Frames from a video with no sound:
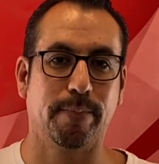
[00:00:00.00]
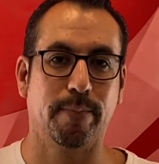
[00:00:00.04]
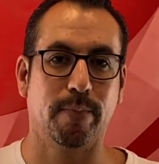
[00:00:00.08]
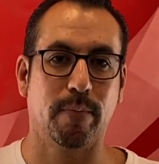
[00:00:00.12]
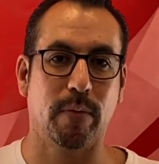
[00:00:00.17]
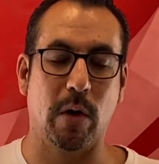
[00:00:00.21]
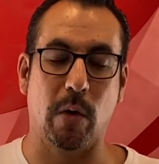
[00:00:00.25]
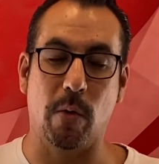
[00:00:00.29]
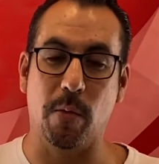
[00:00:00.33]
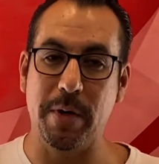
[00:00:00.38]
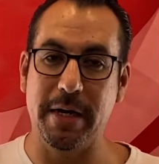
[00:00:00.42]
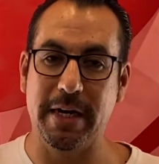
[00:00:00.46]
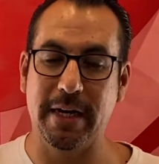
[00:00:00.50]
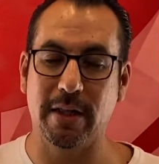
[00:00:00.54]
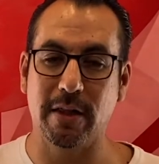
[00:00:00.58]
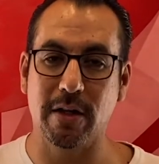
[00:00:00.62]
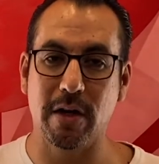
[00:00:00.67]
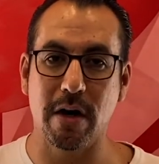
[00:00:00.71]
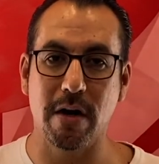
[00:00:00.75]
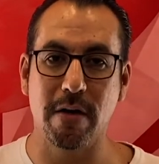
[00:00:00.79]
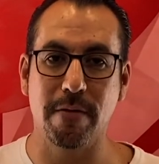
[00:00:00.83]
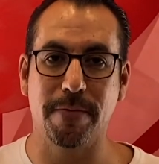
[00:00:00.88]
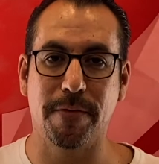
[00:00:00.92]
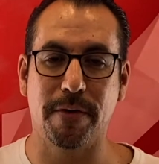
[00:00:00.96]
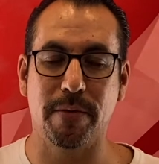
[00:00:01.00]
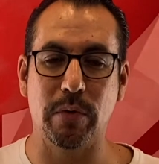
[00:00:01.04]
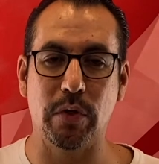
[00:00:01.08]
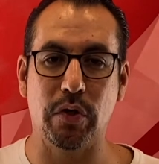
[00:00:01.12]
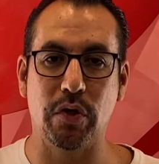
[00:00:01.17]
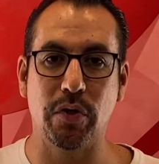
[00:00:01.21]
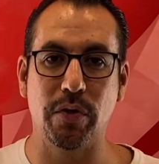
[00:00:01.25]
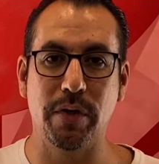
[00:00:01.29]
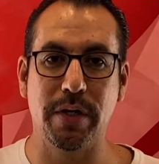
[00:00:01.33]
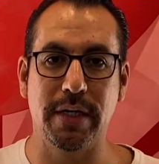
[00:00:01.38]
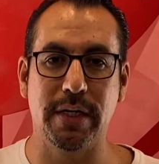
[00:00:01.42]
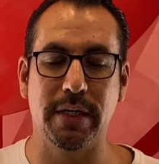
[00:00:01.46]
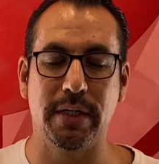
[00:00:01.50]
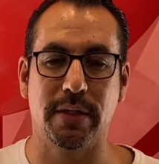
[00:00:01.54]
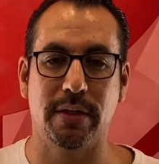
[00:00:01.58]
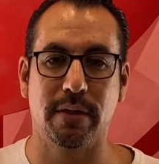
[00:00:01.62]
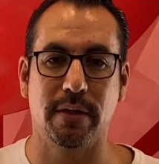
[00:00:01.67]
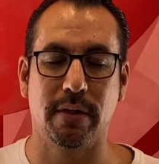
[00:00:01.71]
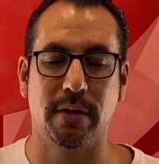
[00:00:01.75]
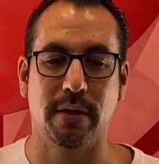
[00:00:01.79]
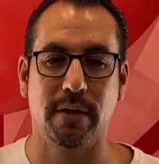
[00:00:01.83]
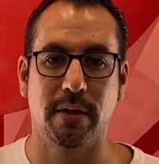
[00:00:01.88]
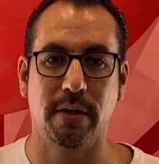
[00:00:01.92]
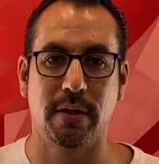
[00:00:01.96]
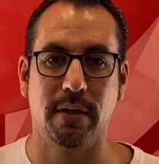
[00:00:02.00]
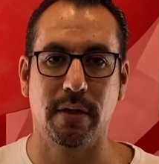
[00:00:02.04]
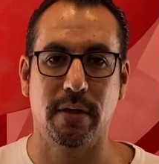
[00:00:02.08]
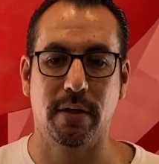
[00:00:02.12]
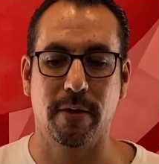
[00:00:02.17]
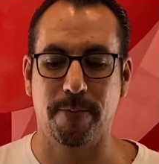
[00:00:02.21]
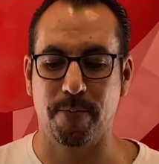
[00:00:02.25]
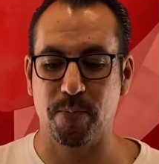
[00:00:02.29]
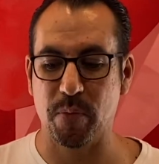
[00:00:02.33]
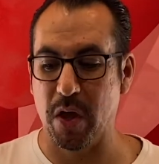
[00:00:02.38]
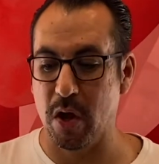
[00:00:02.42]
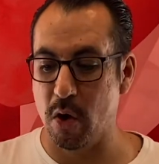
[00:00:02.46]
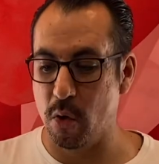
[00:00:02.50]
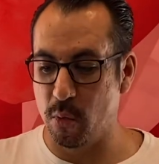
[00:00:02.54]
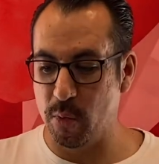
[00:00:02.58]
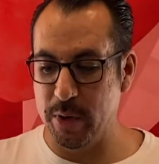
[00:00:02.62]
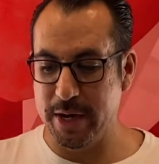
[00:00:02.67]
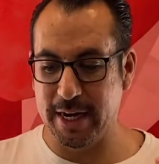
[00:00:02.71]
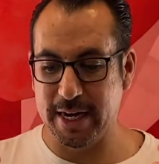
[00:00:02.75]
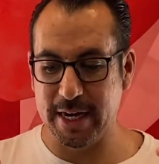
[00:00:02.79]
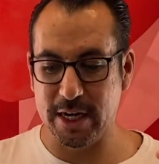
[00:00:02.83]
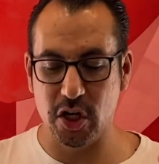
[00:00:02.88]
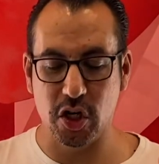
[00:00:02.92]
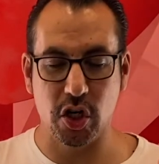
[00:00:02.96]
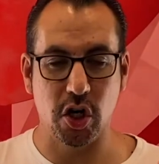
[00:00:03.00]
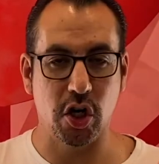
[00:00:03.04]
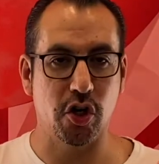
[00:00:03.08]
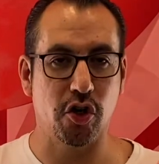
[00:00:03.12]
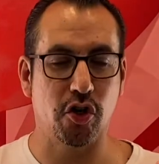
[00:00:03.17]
we can learn from Judas. We can